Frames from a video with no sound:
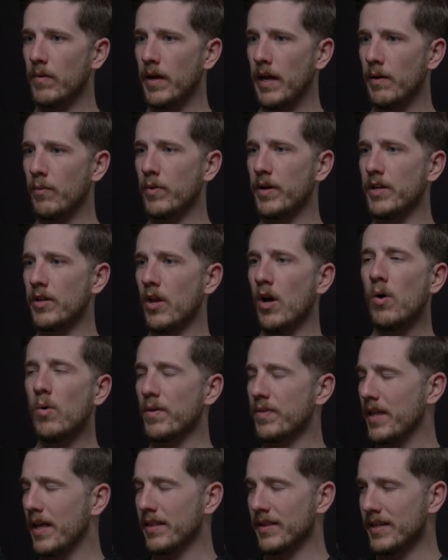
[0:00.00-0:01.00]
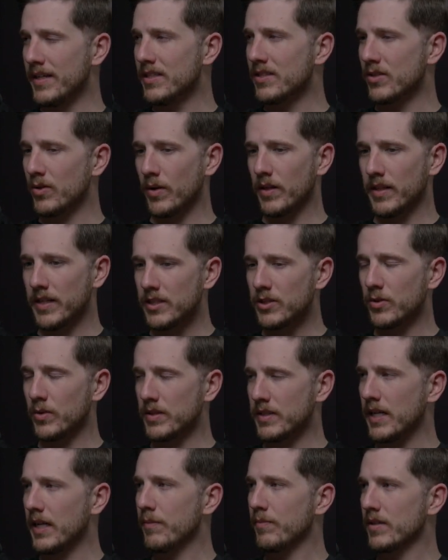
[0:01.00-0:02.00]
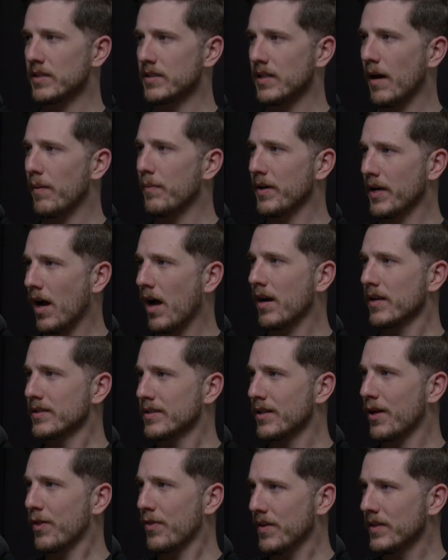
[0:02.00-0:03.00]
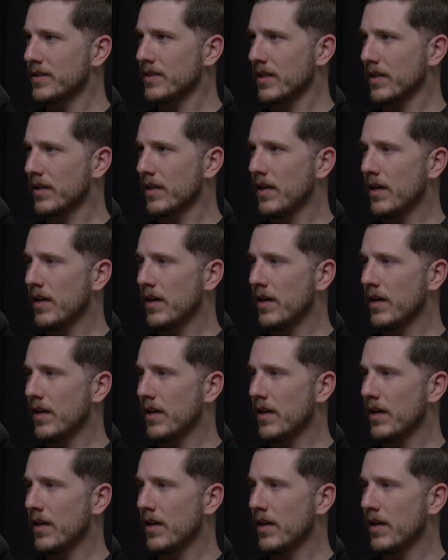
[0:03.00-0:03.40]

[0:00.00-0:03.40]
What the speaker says: And we know what that leads to. It leads to a team that's not being honest and authentic.